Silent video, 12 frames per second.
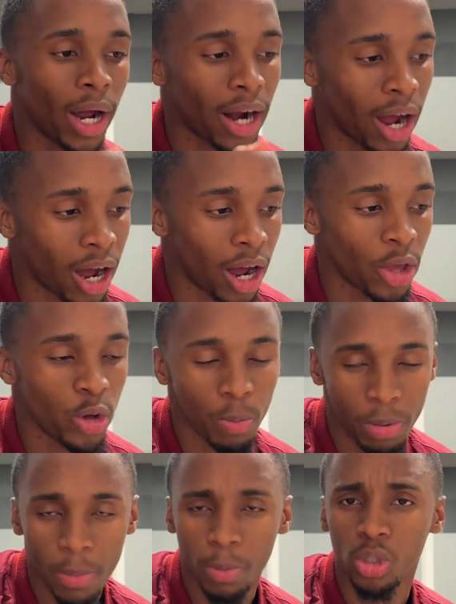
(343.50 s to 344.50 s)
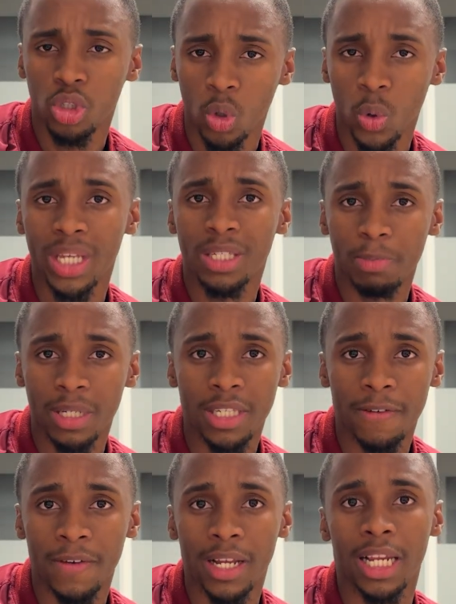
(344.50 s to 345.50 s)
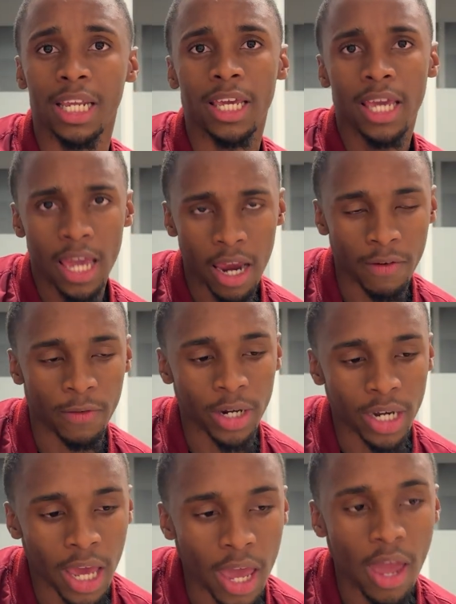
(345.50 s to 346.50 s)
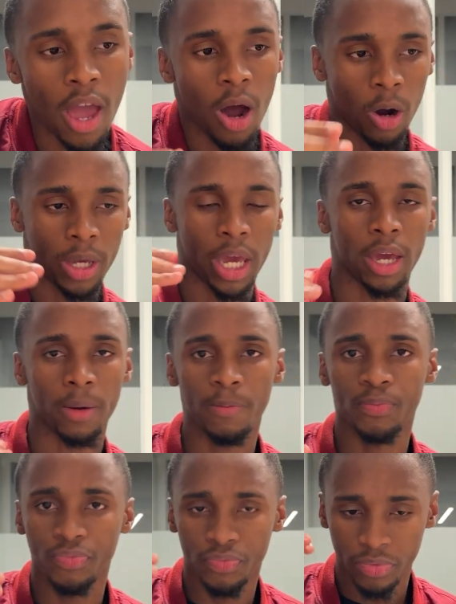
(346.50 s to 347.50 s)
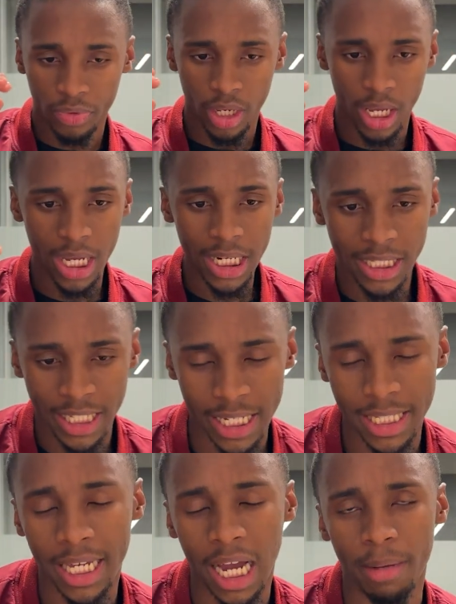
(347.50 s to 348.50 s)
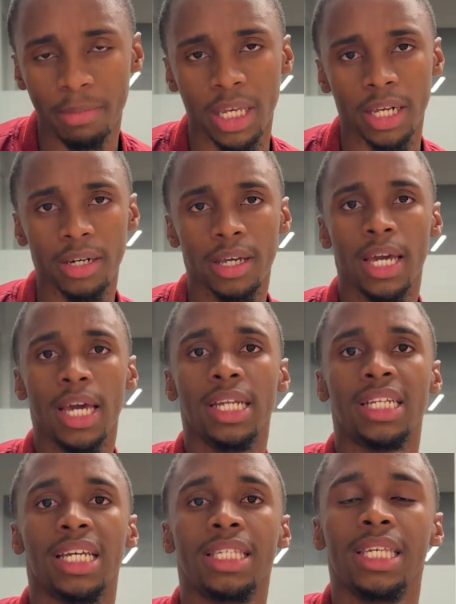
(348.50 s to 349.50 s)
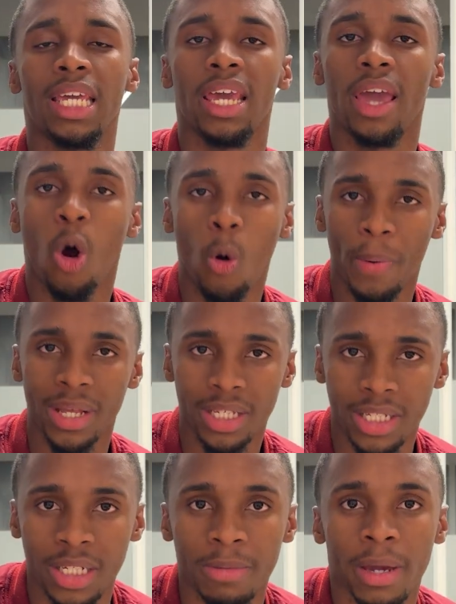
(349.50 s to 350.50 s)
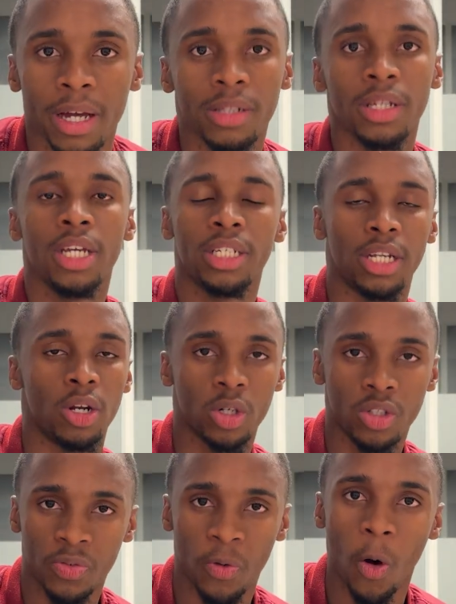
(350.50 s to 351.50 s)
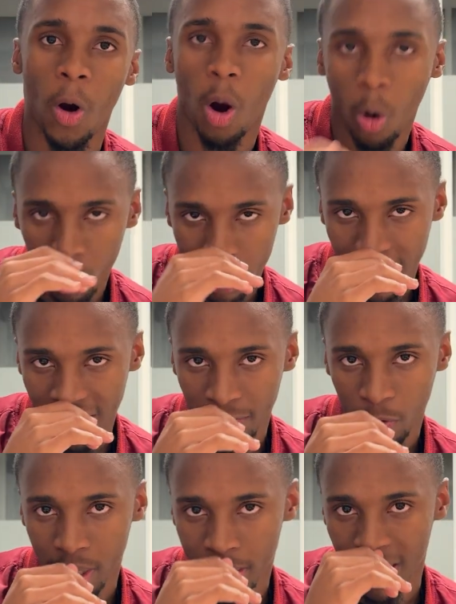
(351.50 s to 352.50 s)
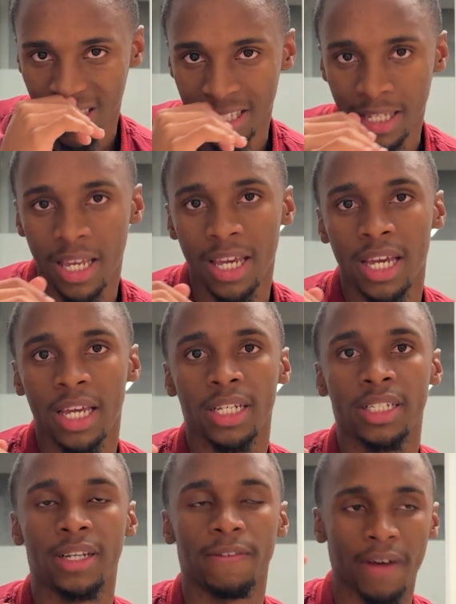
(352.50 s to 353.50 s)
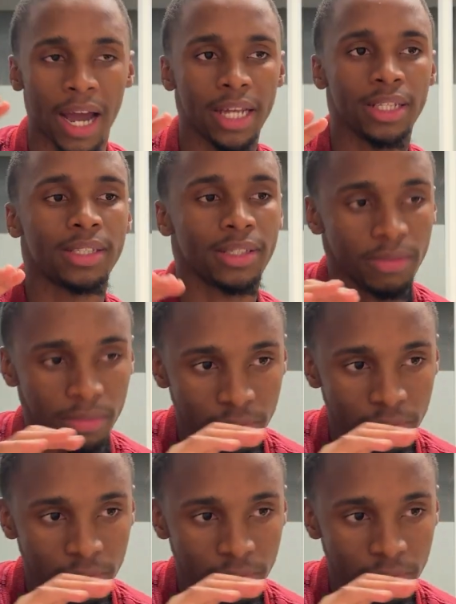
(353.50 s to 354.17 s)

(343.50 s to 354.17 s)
are your people doing specifically every day. Okay, Jessie comes in. Jessie opens Gmail. She looks for all the invoices. She finds